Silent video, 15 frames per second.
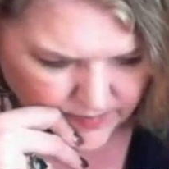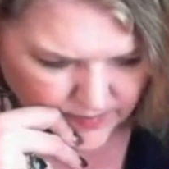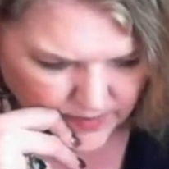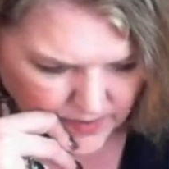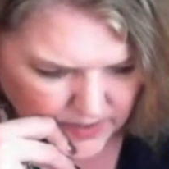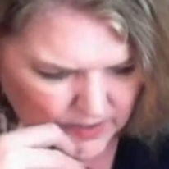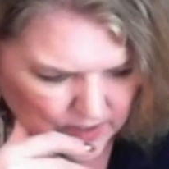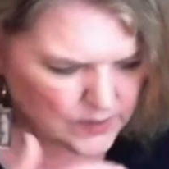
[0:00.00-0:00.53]

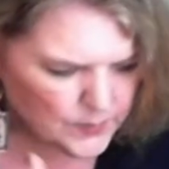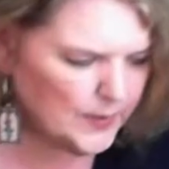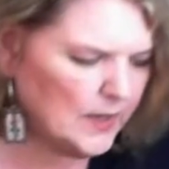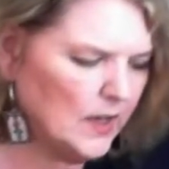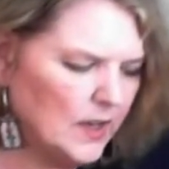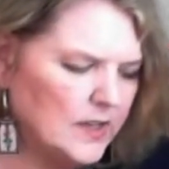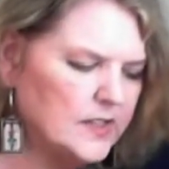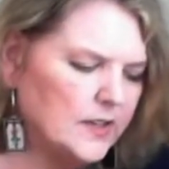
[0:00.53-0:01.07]
And it's
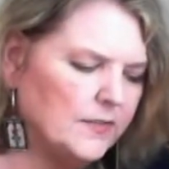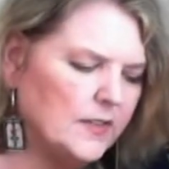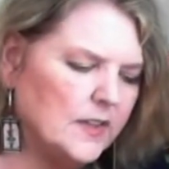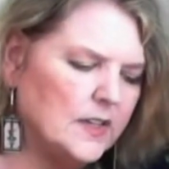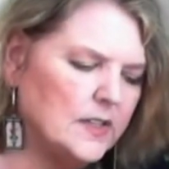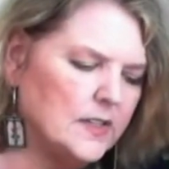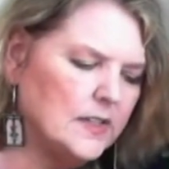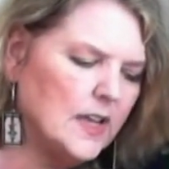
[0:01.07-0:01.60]
because of
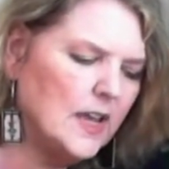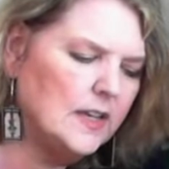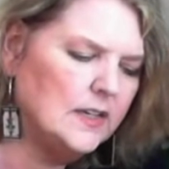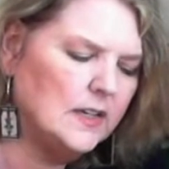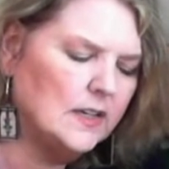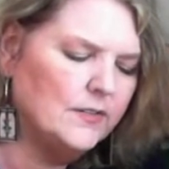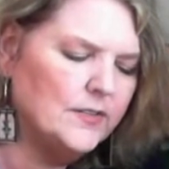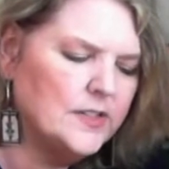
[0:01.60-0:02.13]
this
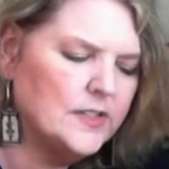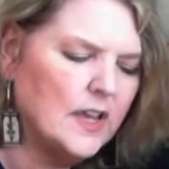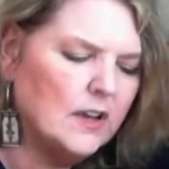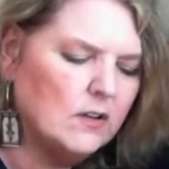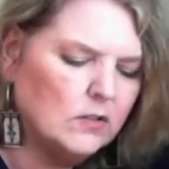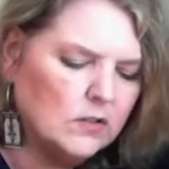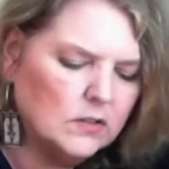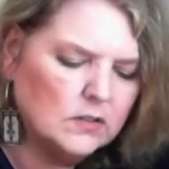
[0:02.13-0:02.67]
ending of a
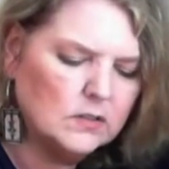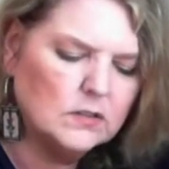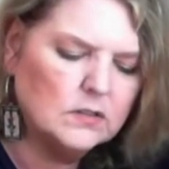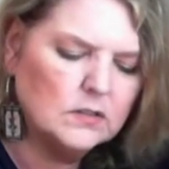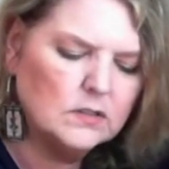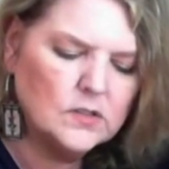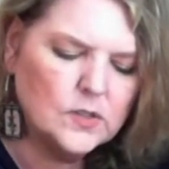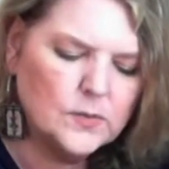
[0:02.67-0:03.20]
cycle.
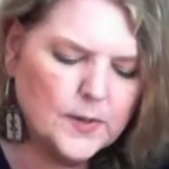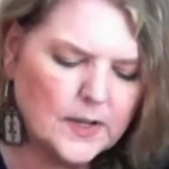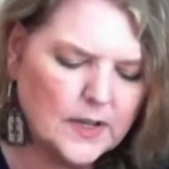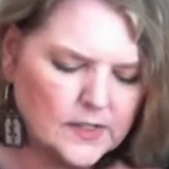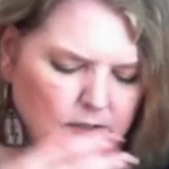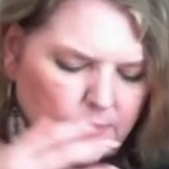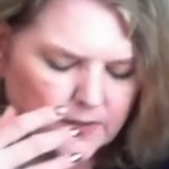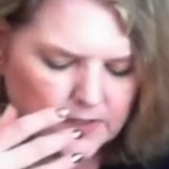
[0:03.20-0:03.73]
It's
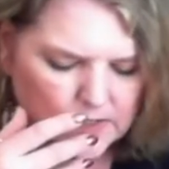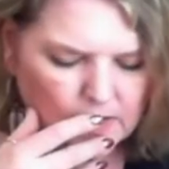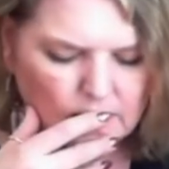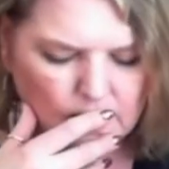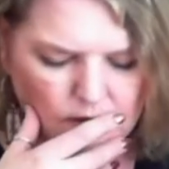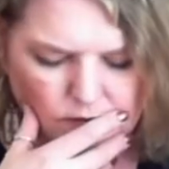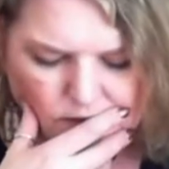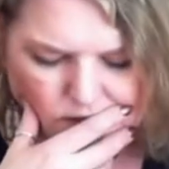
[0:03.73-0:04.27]
because of this
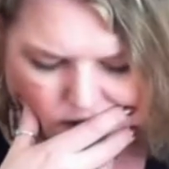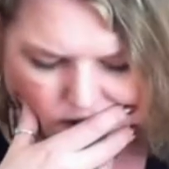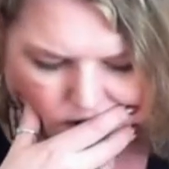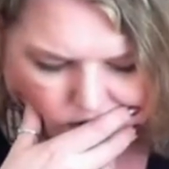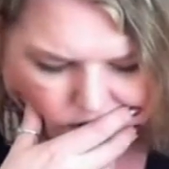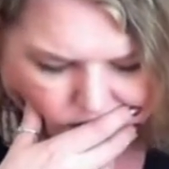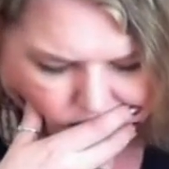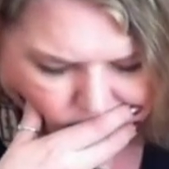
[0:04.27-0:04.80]
ending of a cycle.